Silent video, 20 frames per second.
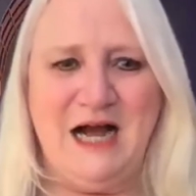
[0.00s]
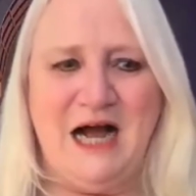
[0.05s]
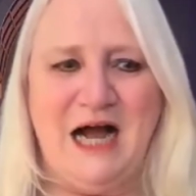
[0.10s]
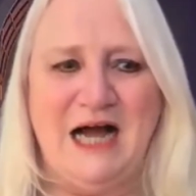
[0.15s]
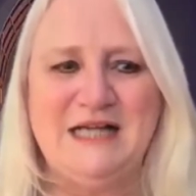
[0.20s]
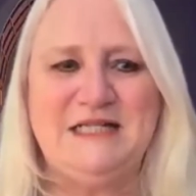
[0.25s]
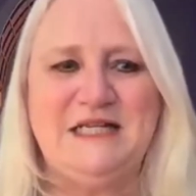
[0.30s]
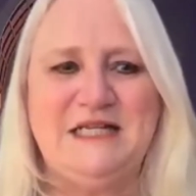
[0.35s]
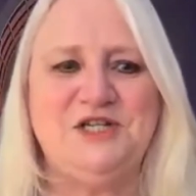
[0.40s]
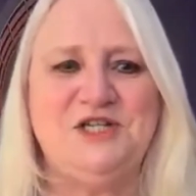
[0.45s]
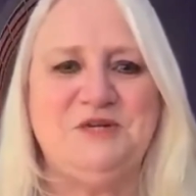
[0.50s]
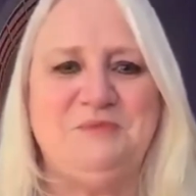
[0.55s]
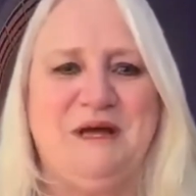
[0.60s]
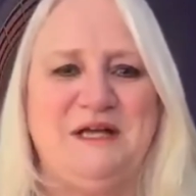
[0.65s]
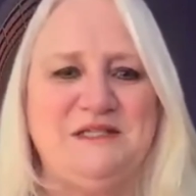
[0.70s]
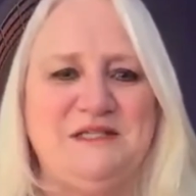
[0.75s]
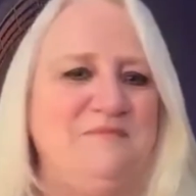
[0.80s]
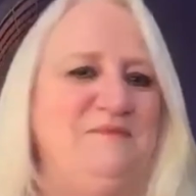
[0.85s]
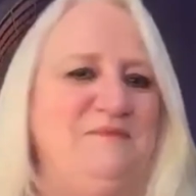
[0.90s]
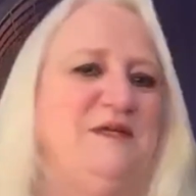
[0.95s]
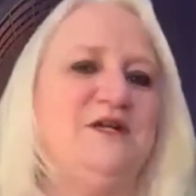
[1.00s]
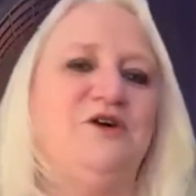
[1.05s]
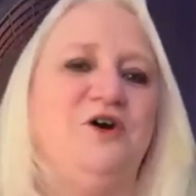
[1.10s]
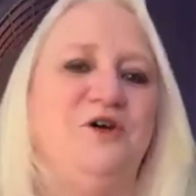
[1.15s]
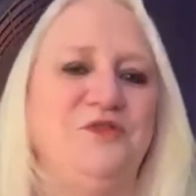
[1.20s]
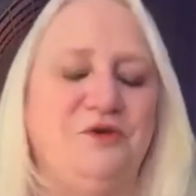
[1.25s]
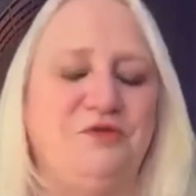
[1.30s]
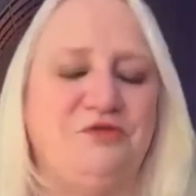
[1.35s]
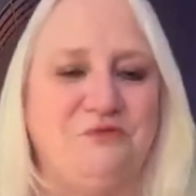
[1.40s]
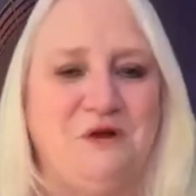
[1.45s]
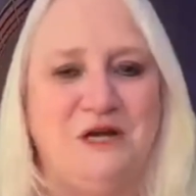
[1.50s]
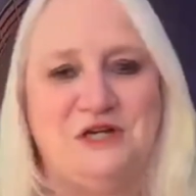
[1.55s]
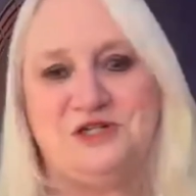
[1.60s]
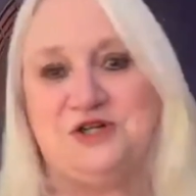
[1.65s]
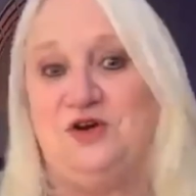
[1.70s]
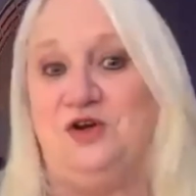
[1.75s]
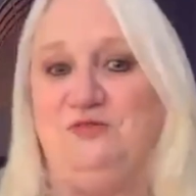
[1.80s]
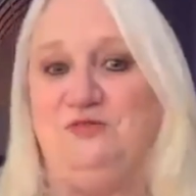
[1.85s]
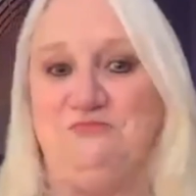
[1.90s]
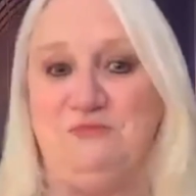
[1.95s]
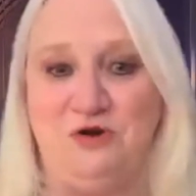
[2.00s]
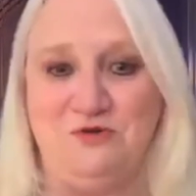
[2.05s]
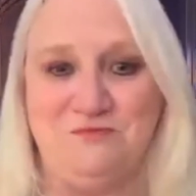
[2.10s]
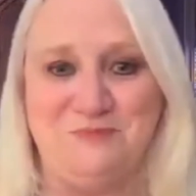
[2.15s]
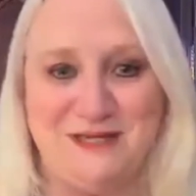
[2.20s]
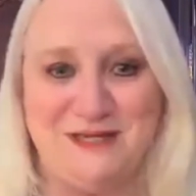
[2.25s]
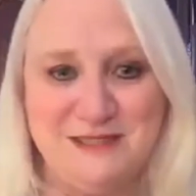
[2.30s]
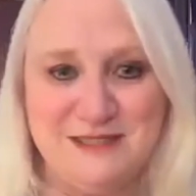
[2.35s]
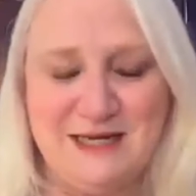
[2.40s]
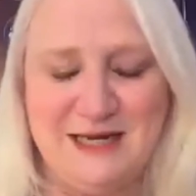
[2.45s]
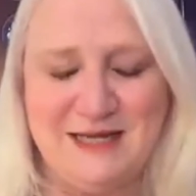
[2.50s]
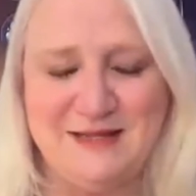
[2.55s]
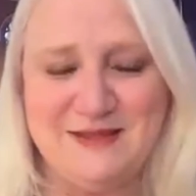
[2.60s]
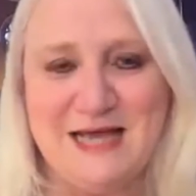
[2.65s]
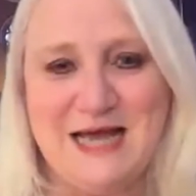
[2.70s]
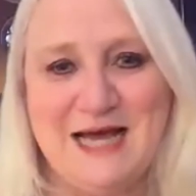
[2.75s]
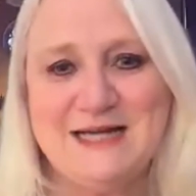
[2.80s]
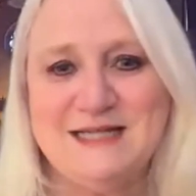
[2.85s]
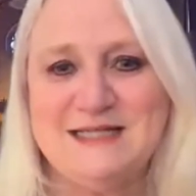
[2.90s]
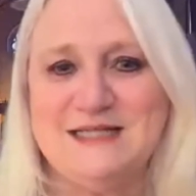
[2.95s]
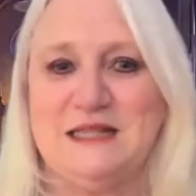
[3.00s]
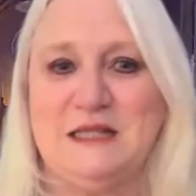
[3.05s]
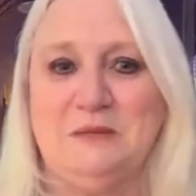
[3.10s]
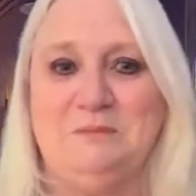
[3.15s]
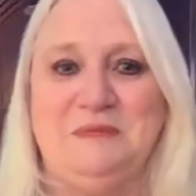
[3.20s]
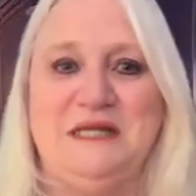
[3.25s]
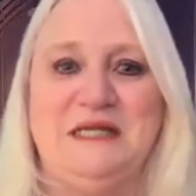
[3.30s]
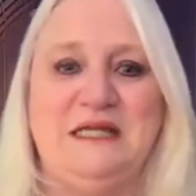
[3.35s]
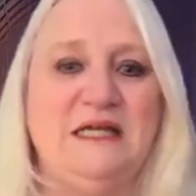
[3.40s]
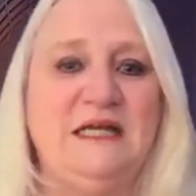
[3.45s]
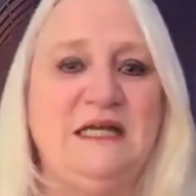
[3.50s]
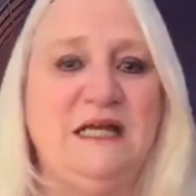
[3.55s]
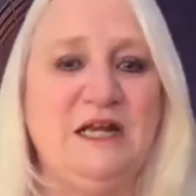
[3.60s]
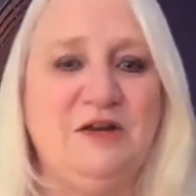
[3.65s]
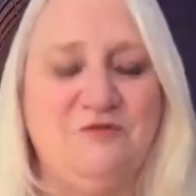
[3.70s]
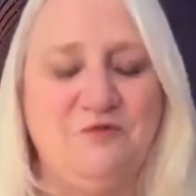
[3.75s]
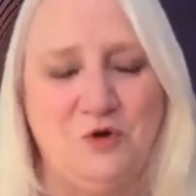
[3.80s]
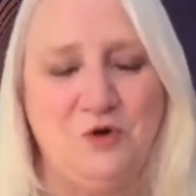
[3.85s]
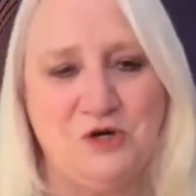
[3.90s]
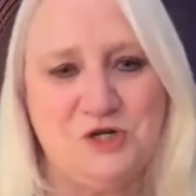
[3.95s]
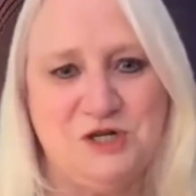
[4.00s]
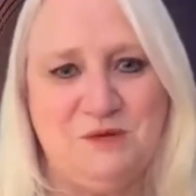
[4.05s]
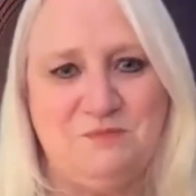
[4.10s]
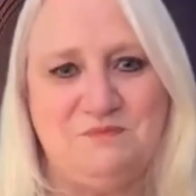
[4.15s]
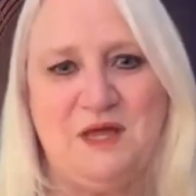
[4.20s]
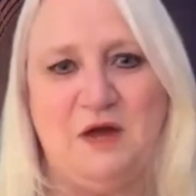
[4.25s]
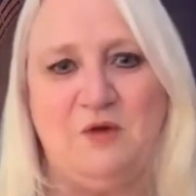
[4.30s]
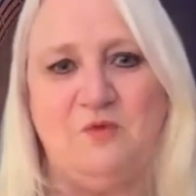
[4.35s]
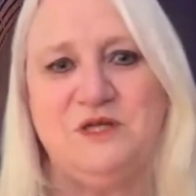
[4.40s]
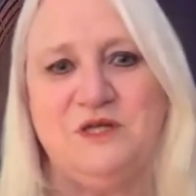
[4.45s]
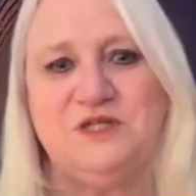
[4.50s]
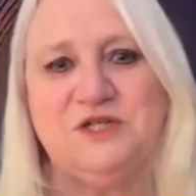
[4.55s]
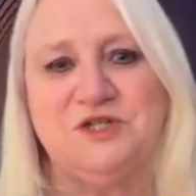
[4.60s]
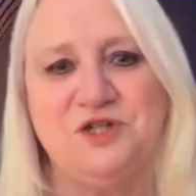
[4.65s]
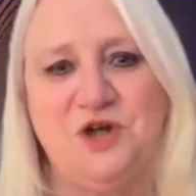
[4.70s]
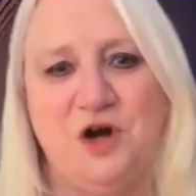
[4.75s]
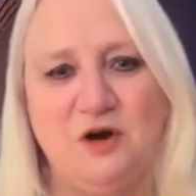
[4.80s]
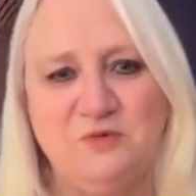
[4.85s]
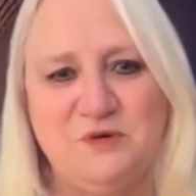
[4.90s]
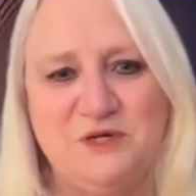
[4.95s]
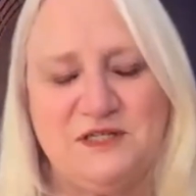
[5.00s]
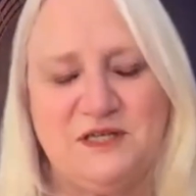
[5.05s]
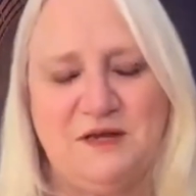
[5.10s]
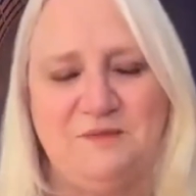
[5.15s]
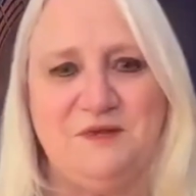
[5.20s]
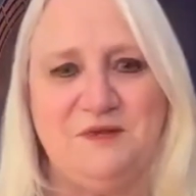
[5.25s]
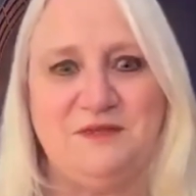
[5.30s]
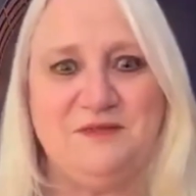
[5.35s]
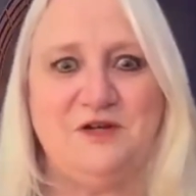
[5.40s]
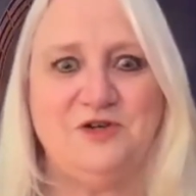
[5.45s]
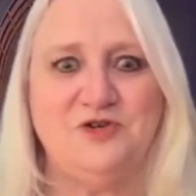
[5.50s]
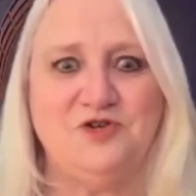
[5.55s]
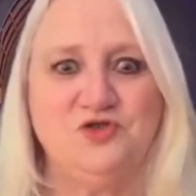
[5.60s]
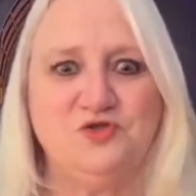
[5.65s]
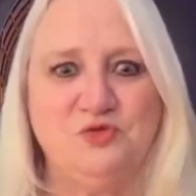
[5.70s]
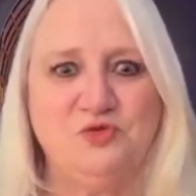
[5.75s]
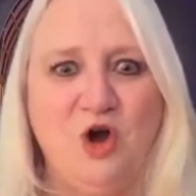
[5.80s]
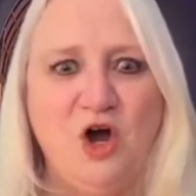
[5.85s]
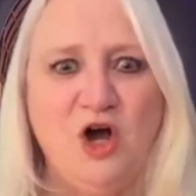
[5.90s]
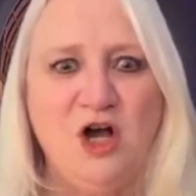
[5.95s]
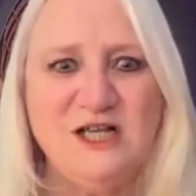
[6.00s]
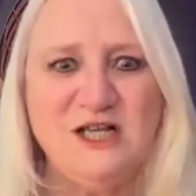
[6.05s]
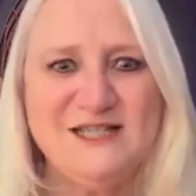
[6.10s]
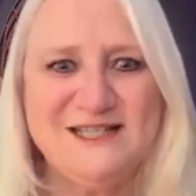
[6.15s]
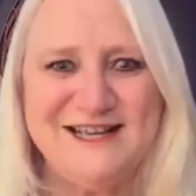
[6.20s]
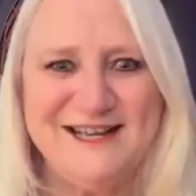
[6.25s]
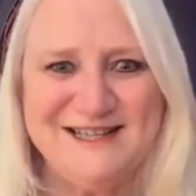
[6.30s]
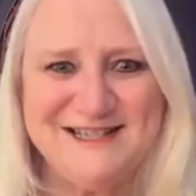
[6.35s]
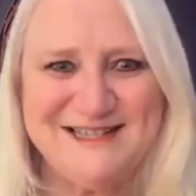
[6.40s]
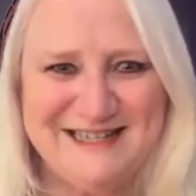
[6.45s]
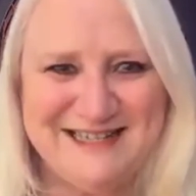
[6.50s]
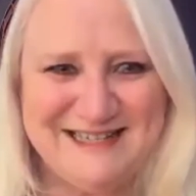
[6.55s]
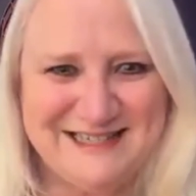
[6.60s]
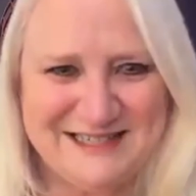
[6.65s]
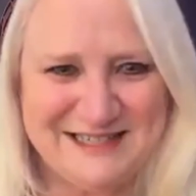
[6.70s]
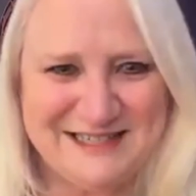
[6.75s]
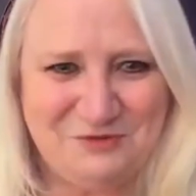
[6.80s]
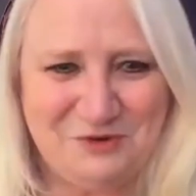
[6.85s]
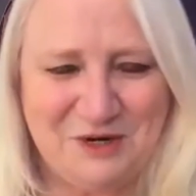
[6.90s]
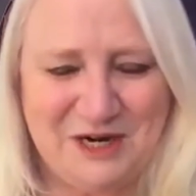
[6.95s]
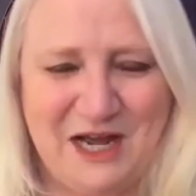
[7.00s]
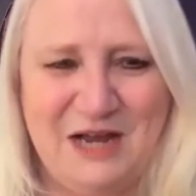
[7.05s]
I teach about something called the threshold moment, and that is the beginning of worship, that we start with something that draws us in. When